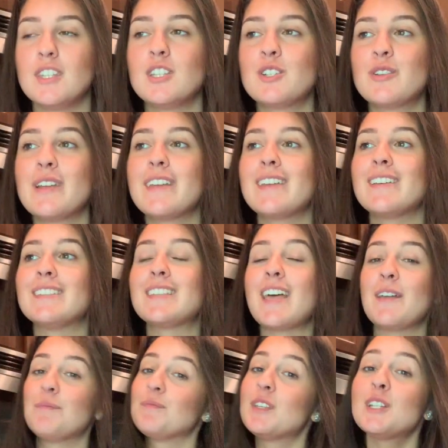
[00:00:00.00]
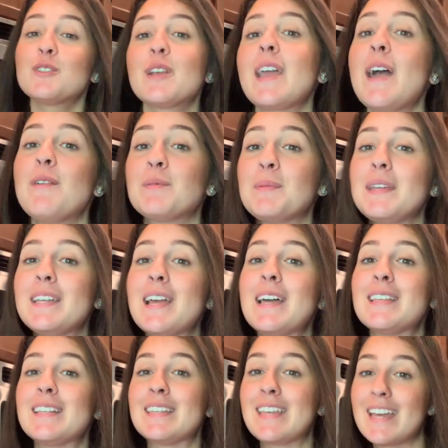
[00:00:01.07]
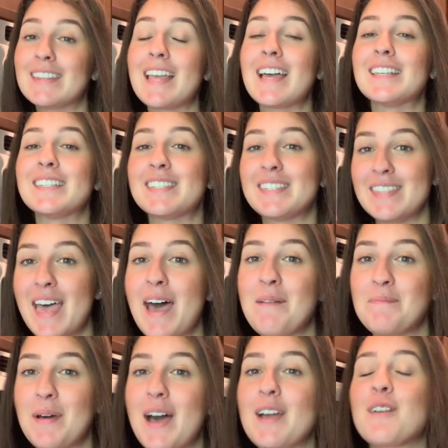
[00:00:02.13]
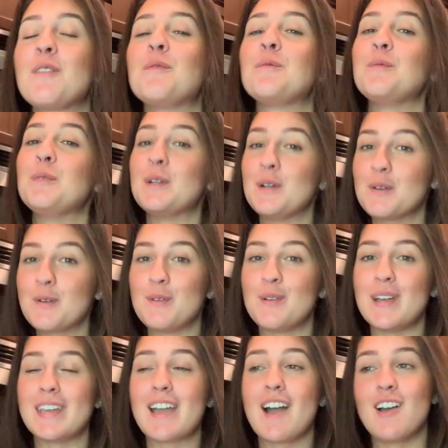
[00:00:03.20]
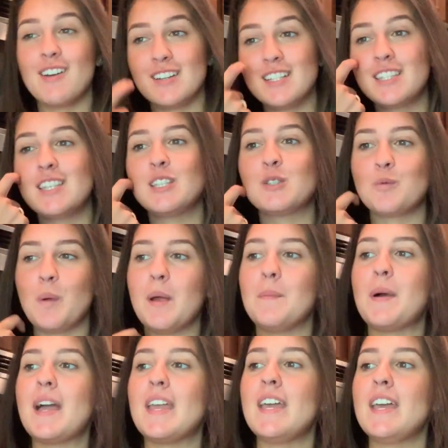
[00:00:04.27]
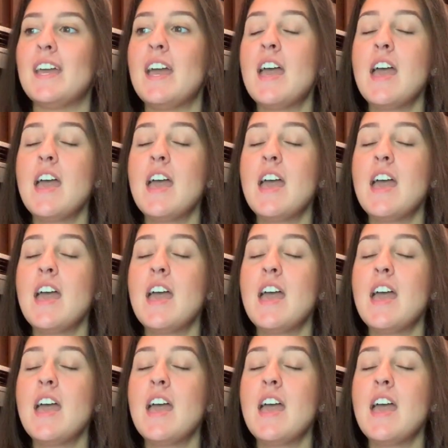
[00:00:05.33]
This drink helps me get that snap back real quick. I honestly swear by it.